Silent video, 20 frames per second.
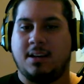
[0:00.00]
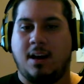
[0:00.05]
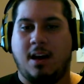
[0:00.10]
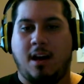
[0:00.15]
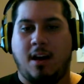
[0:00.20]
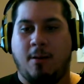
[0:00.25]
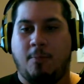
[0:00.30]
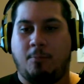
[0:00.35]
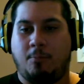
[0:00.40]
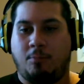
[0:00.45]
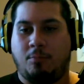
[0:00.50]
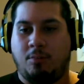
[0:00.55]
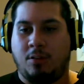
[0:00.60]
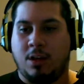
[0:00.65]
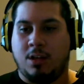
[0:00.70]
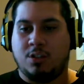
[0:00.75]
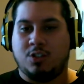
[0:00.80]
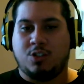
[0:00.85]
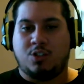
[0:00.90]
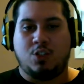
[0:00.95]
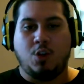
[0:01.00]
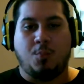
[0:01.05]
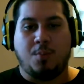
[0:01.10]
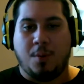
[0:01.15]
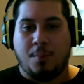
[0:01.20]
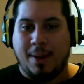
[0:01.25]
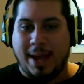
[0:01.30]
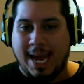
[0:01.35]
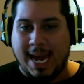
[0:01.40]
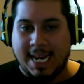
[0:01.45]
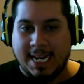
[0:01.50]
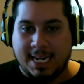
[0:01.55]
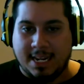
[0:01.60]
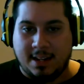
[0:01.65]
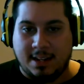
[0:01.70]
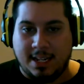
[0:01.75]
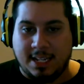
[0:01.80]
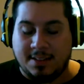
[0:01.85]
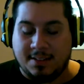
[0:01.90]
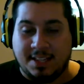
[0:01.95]
uh, Superman,
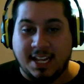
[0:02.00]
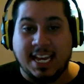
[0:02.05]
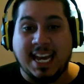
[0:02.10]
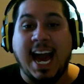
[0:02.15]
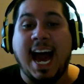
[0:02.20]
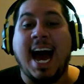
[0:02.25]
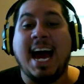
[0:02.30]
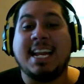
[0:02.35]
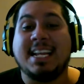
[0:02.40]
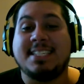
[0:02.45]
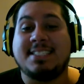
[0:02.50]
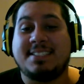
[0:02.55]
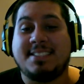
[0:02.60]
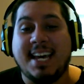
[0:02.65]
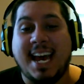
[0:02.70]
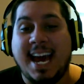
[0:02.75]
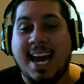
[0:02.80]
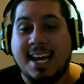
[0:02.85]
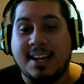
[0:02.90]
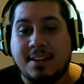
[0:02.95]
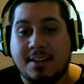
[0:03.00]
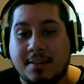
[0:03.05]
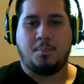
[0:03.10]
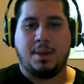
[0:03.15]
the god, is dead.